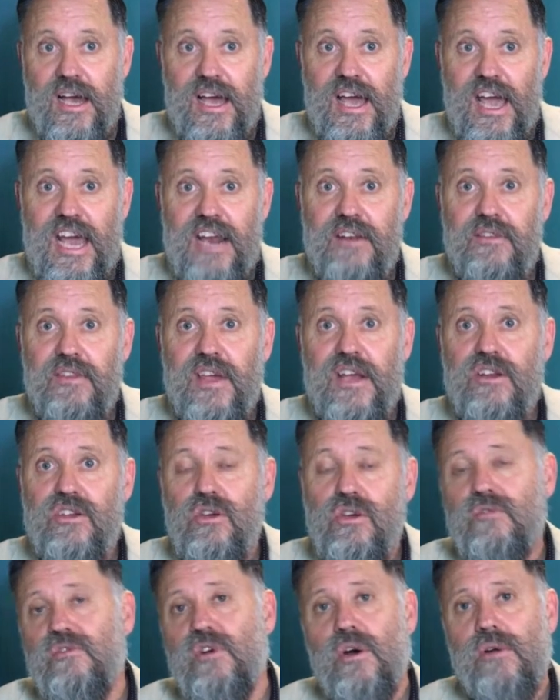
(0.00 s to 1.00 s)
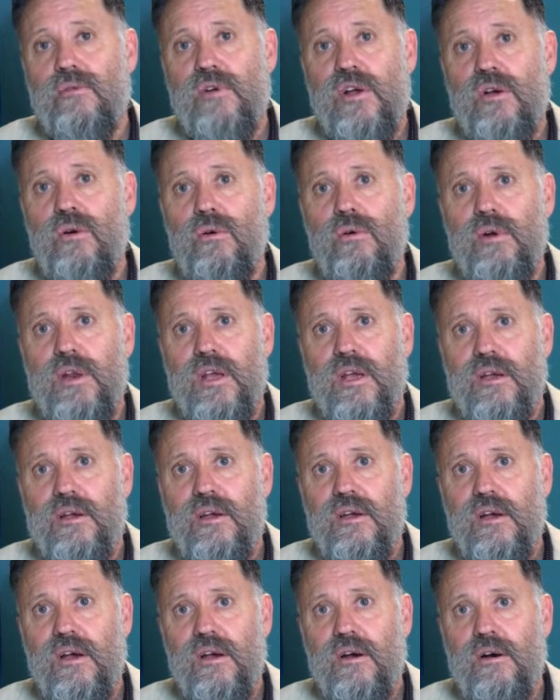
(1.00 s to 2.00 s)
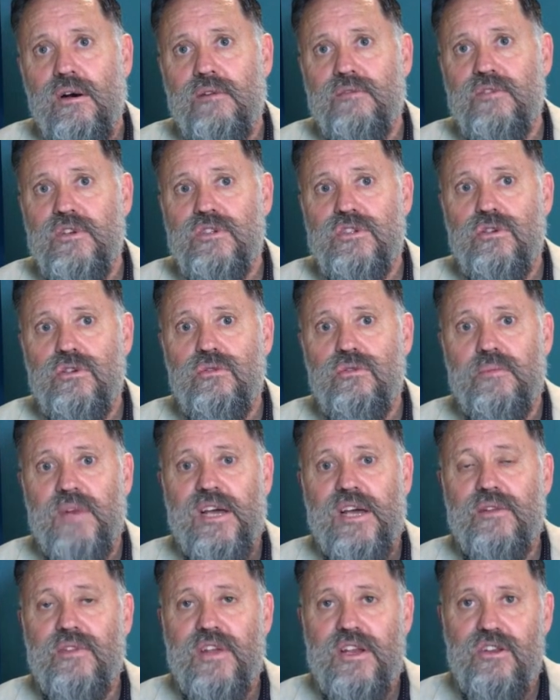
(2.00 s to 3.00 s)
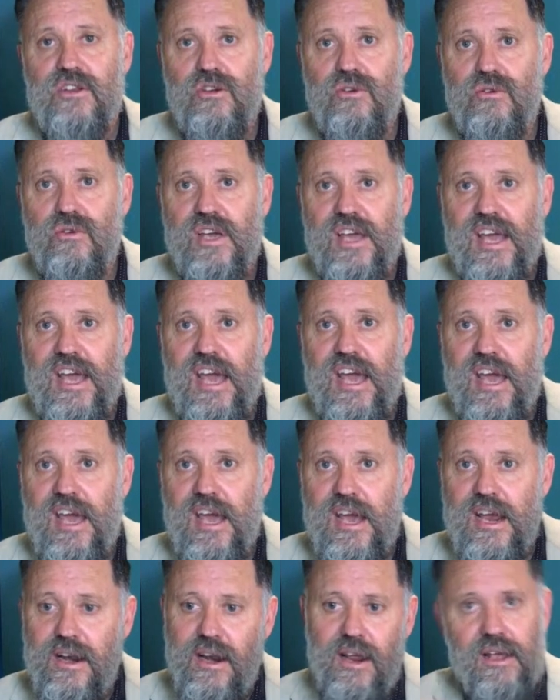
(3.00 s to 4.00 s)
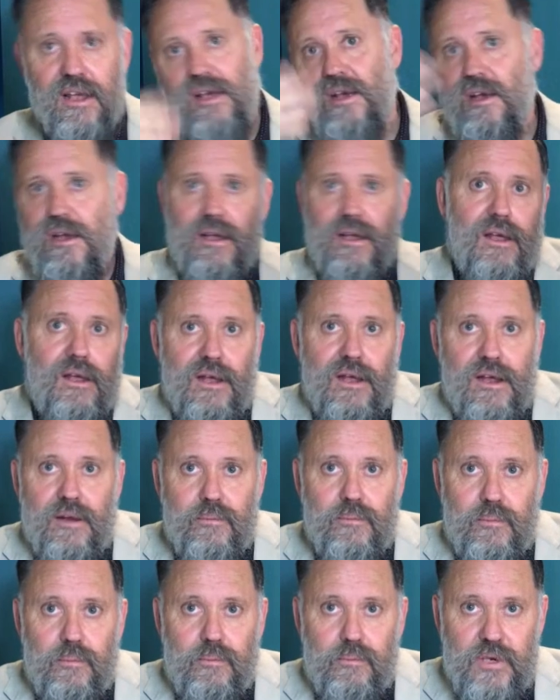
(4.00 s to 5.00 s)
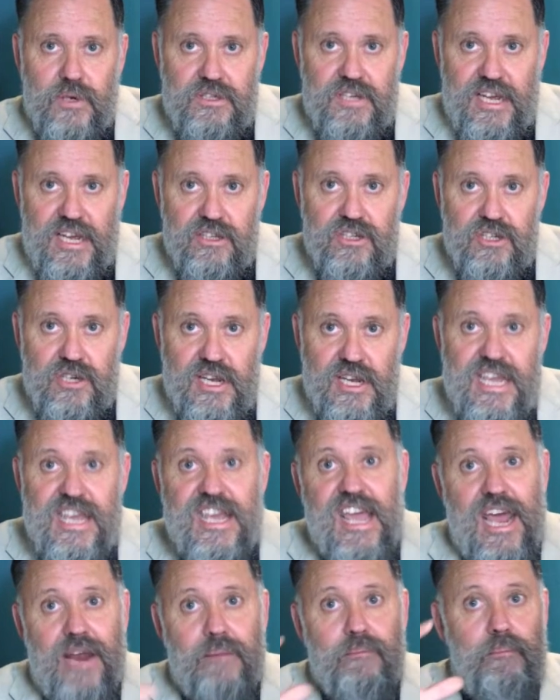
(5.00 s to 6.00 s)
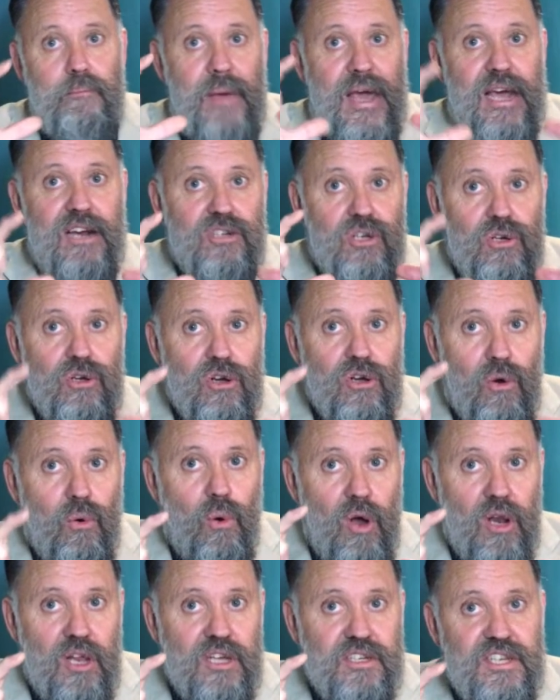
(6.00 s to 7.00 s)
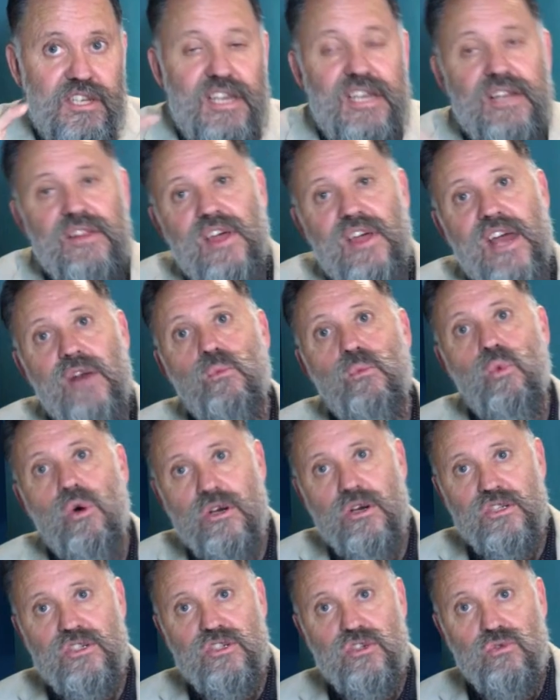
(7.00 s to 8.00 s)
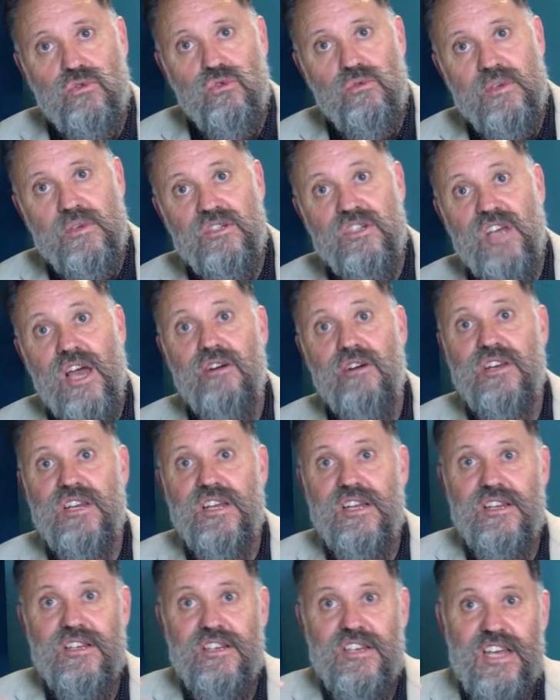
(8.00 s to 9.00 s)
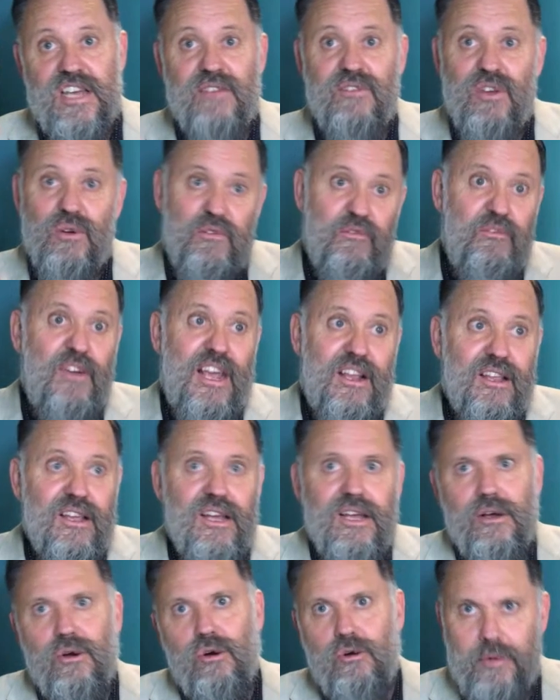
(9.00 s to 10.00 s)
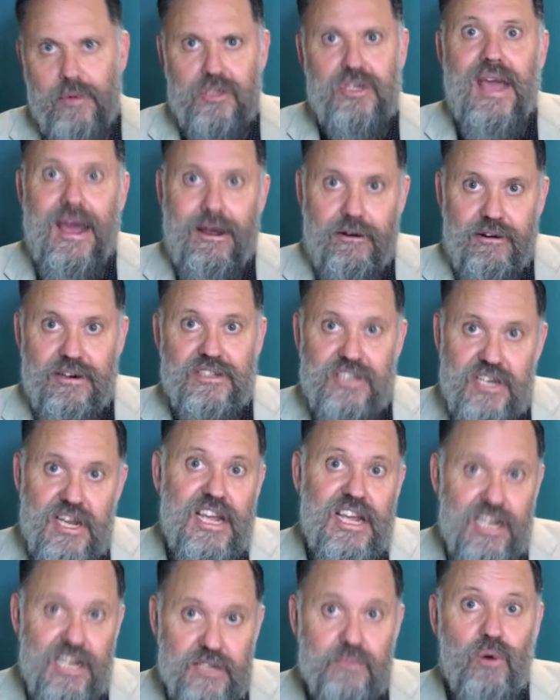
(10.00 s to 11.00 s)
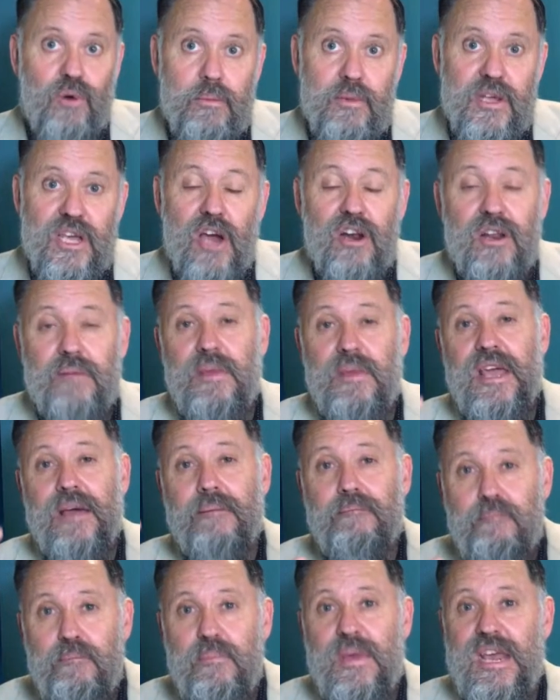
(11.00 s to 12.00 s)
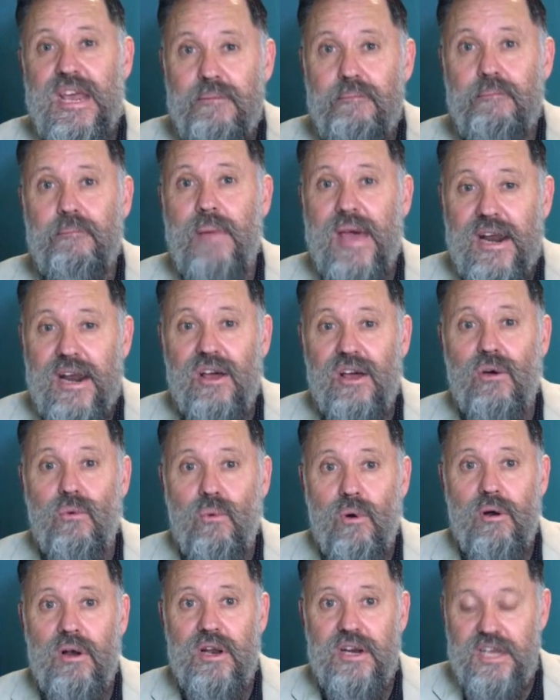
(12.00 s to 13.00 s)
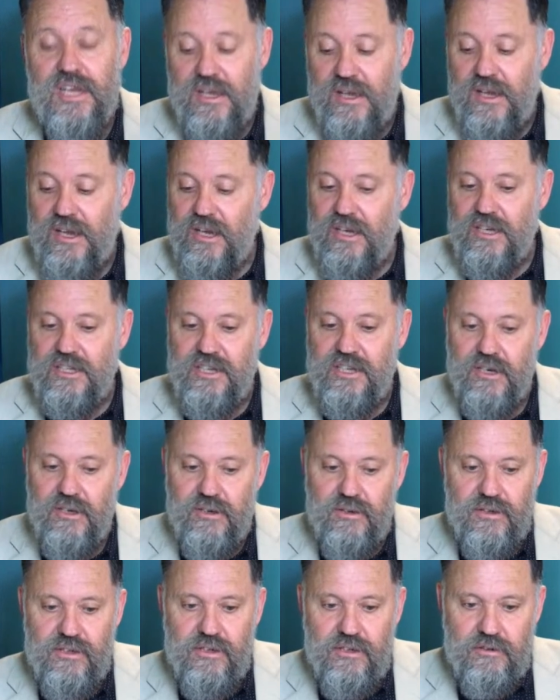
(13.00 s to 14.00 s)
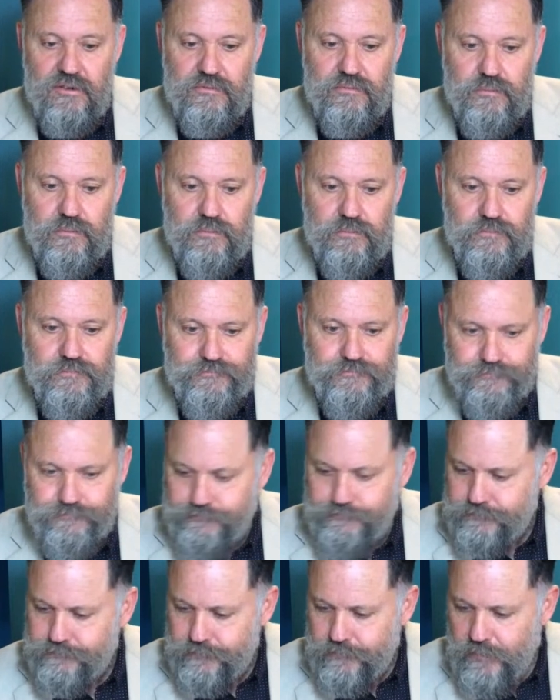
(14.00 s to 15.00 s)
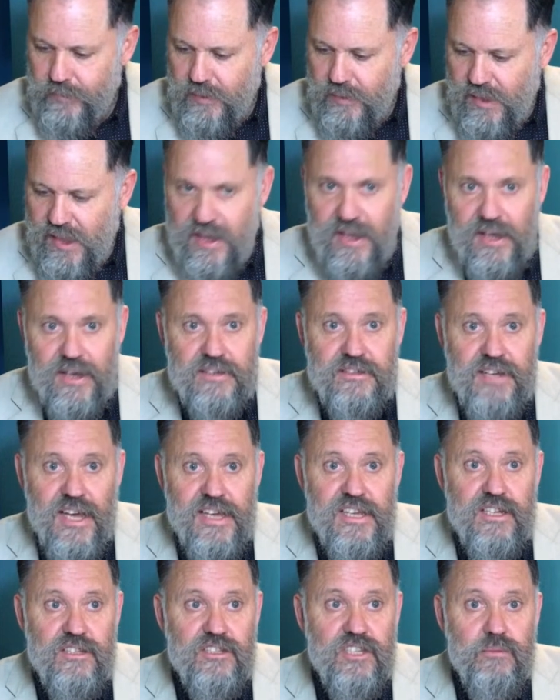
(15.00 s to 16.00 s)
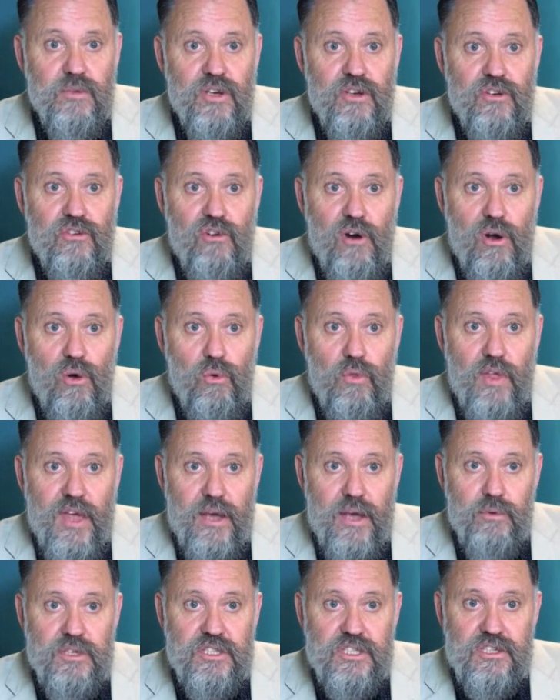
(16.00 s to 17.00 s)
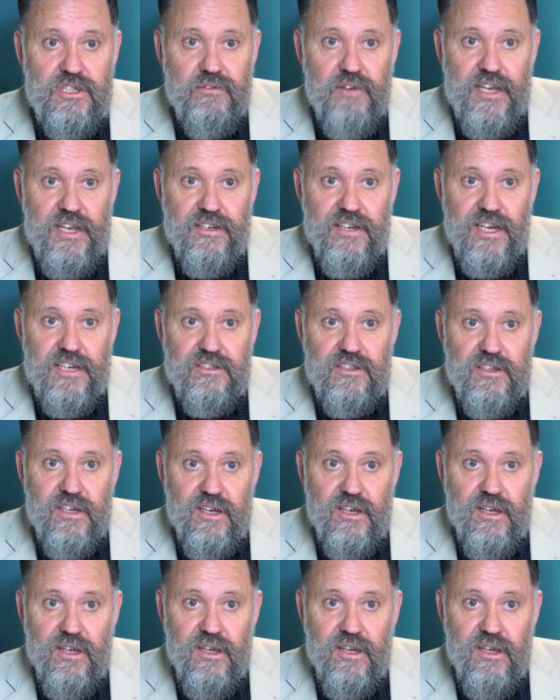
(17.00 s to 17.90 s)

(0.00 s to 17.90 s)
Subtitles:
And then you've got a recording of your Zoom. Now, then you can potentially get better quality than what Zoom is going to give you. In fact, almost guarantee it's probably going to be a bit better quality. So you've taken some control there, which is fantastic.